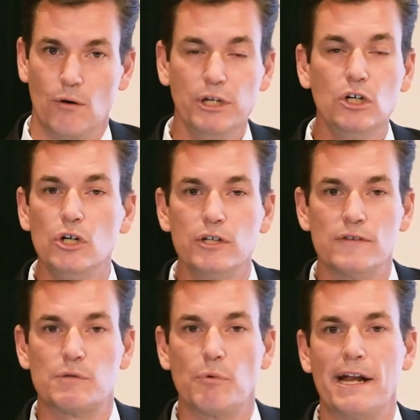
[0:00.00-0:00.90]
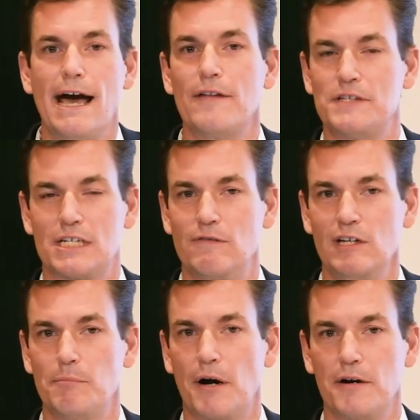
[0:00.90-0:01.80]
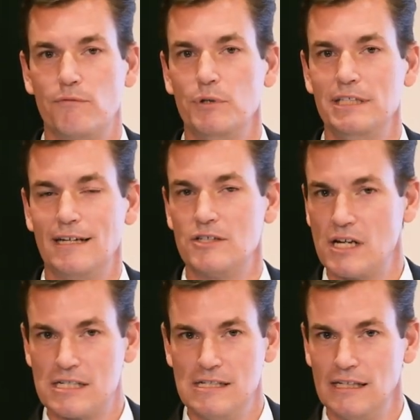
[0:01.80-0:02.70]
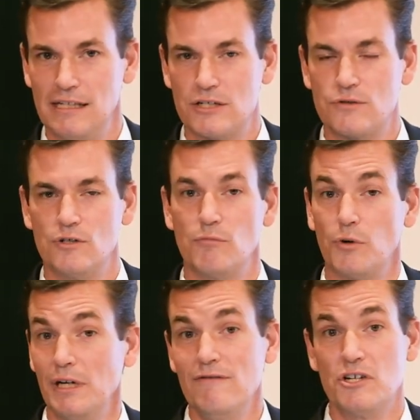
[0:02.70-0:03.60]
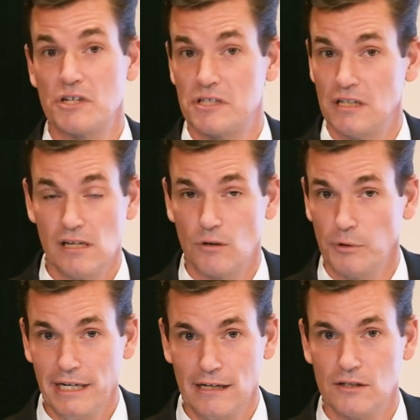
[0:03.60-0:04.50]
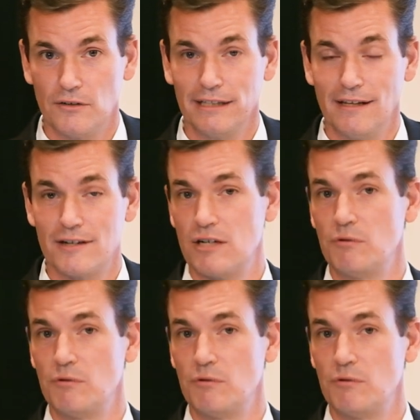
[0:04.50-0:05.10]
We couldn't spread out six feet apart if we did it just in the lunchroom or even just in the arena during lunch.